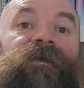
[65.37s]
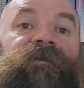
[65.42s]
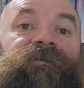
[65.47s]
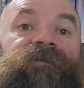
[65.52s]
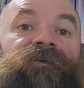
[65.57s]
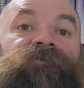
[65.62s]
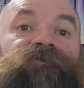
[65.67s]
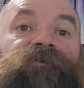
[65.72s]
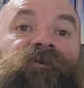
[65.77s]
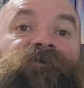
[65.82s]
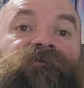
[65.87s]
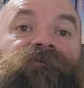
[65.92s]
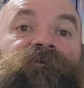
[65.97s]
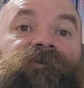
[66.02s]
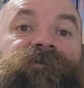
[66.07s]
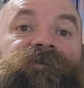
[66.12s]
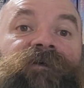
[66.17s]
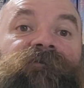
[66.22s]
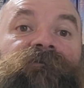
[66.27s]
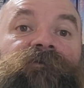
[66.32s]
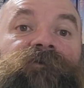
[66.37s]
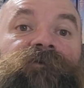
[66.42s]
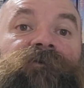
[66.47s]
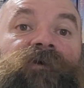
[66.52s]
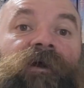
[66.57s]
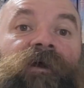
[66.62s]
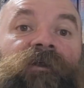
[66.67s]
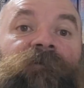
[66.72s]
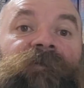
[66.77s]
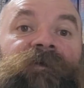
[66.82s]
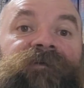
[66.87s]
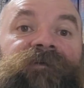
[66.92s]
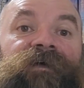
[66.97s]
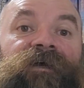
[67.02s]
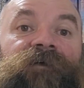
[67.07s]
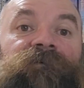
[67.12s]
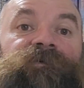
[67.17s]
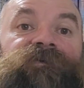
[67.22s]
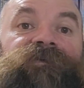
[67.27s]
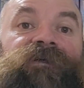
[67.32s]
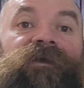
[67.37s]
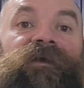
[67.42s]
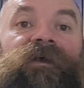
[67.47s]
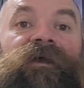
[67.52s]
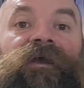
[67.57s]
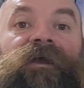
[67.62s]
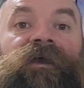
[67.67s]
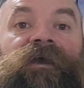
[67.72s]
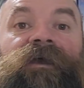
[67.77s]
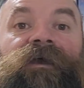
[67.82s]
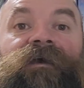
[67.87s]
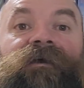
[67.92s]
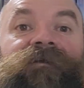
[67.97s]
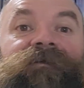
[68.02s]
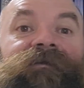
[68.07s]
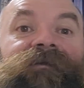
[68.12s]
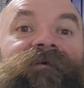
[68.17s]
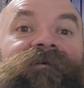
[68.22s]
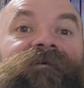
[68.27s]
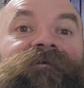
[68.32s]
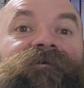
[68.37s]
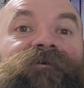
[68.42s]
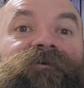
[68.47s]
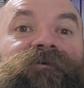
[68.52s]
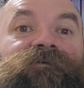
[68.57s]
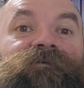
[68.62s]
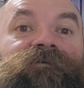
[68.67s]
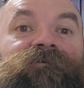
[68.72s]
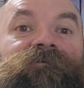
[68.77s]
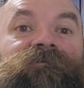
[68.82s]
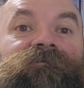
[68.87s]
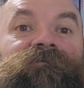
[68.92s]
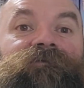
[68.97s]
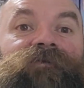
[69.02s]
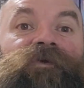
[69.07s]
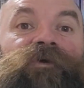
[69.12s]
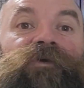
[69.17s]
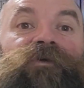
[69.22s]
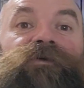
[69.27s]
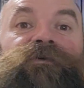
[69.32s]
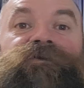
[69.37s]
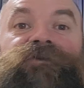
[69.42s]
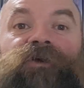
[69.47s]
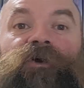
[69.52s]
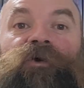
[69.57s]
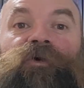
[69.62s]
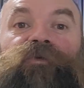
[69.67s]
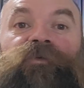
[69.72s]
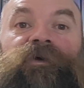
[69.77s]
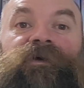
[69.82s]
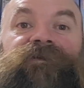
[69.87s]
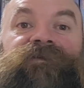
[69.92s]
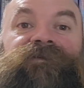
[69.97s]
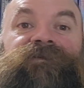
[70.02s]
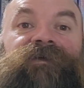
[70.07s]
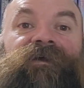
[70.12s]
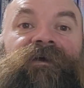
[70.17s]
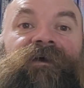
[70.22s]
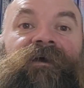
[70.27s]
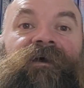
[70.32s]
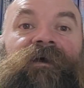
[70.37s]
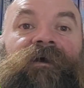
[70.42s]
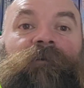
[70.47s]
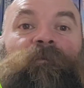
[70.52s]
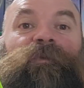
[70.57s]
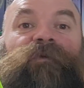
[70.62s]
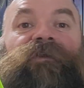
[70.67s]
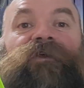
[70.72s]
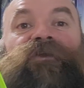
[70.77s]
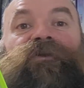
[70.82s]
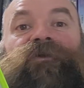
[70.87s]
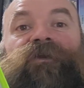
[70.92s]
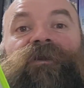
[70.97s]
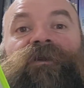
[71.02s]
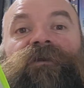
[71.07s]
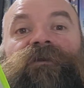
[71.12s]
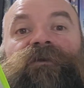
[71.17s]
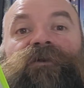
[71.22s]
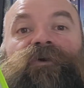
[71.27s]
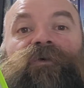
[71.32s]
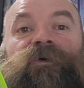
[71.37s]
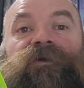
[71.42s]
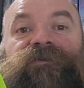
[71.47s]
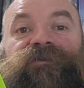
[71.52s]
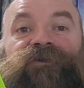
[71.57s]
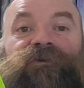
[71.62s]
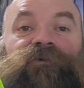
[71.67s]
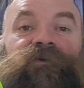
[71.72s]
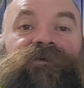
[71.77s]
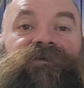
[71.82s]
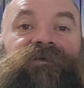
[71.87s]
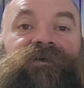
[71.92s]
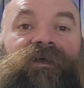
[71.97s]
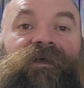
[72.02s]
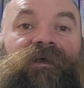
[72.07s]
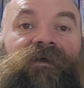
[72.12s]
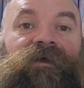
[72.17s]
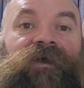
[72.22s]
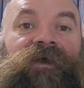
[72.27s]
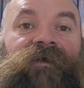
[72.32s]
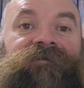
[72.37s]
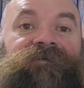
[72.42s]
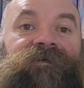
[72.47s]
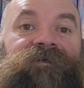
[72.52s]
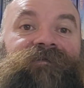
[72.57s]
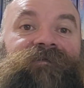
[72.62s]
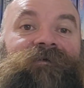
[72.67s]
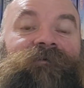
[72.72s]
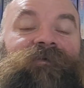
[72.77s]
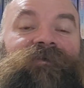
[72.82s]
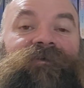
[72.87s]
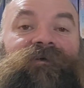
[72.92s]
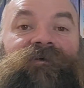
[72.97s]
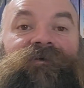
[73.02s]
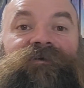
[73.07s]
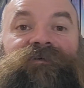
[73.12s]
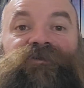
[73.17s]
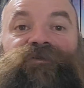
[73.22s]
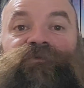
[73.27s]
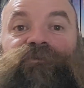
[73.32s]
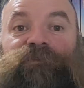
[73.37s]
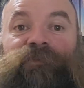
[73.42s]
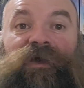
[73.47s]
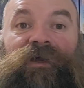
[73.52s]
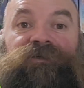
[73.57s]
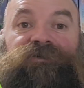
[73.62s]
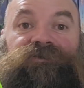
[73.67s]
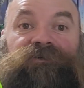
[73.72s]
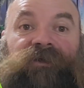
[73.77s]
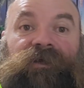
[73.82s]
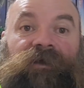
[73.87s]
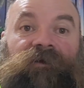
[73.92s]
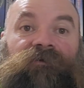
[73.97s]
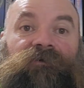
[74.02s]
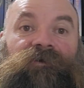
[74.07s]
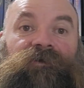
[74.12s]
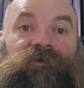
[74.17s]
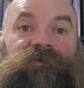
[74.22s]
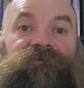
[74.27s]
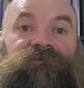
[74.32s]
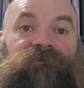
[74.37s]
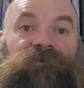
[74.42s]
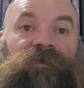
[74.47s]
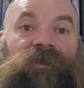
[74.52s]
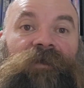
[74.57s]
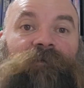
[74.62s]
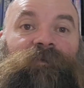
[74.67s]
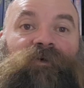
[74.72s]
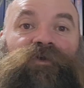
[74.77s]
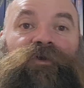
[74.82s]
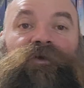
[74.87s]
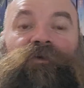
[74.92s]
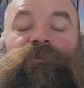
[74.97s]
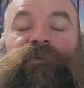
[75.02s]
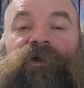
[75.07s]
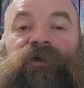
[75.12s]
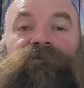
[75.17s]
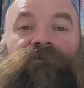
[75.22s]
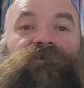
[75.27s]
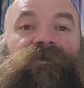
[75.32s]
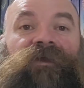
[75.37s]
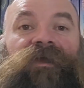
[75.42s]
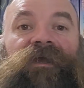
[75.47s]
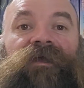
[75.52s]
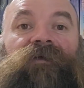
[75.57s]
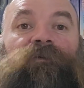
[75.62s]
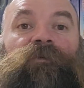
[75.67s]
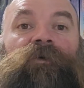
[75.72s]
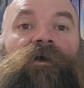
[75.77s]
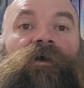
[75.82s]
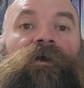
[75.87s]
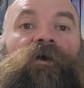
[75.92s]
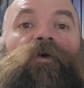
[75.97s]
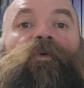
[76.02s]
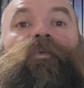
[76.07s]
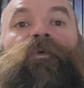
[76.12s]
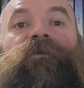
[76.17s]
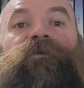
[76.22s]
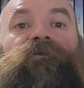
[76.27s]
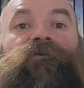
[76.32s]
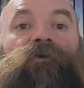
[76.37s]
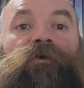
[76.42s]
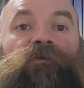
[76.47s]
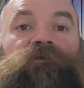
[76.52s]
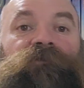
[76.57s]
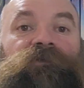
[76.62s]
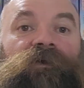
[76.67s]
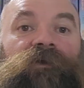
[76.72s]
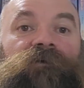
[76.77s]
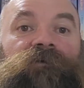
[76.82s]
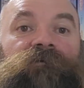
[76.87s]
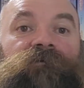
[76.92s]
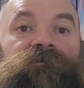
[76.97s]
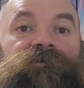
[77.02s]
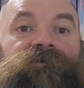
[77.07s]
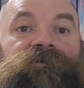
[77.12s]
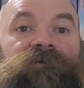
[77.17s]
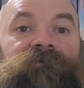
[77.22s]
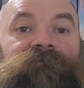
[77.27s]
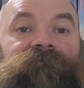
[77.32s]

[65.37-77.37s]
Each entry introduced several new element types, and you could use the old ones, but then you needed new ones to access some of the special areas for the game. But you could play through the game with your old figures.